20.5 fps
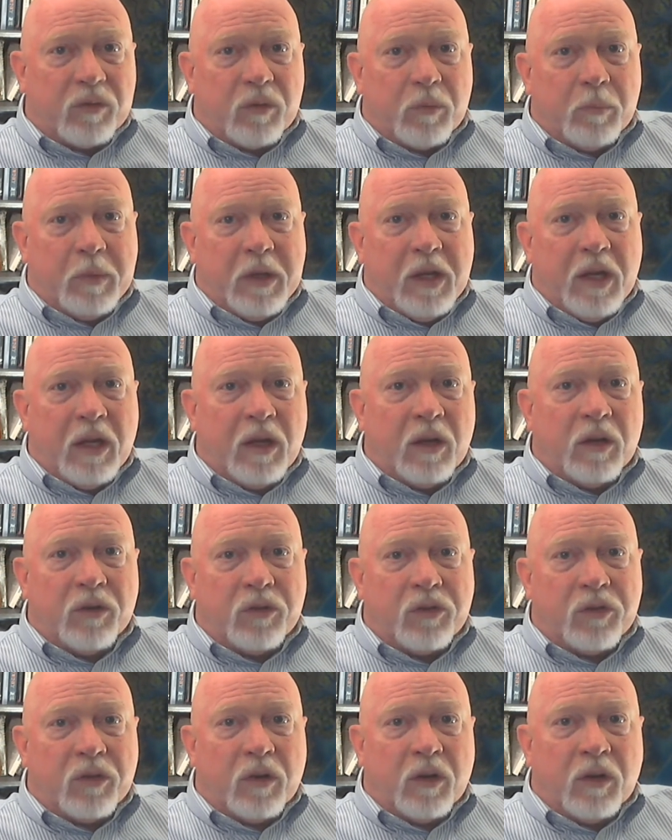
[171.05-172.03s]
being
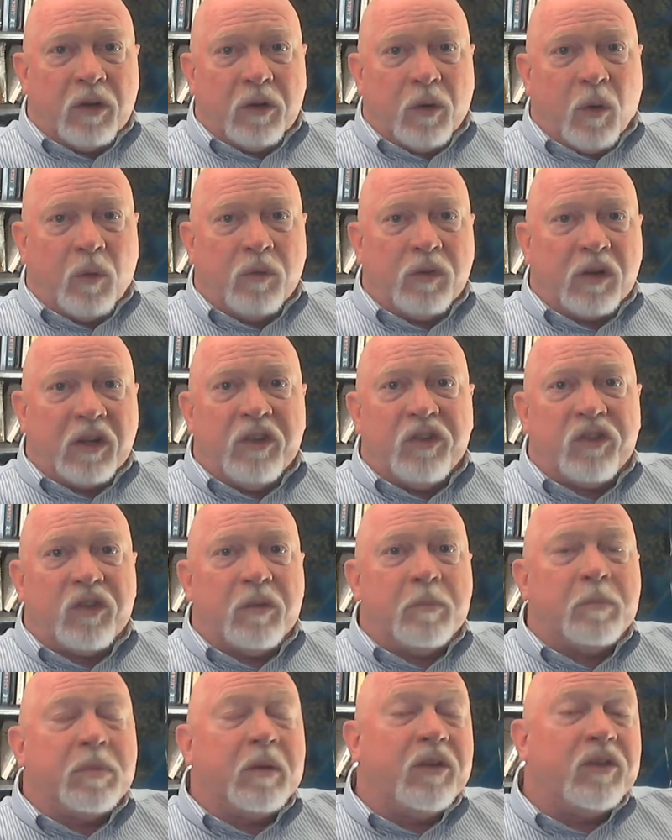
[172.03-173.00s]
overly
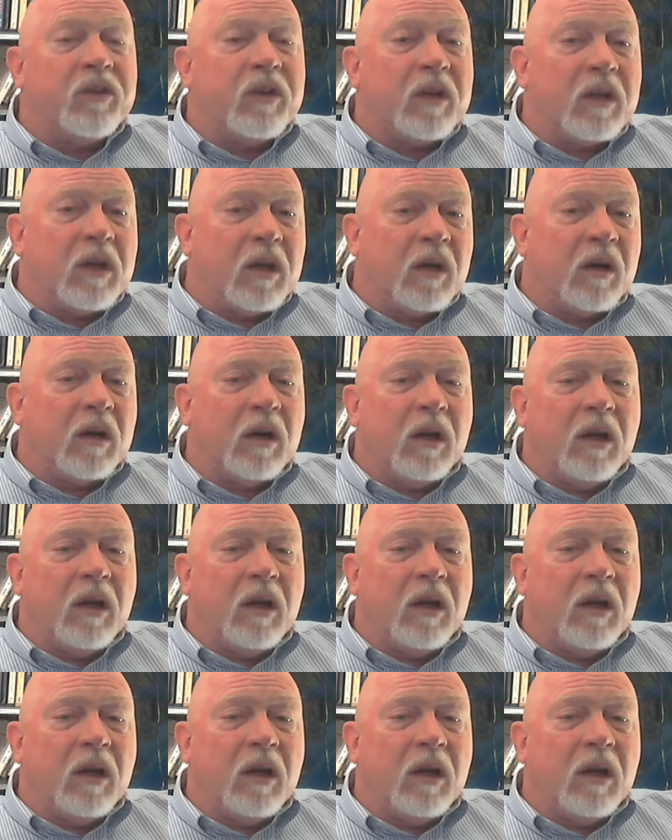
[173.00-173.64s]
simplistic here,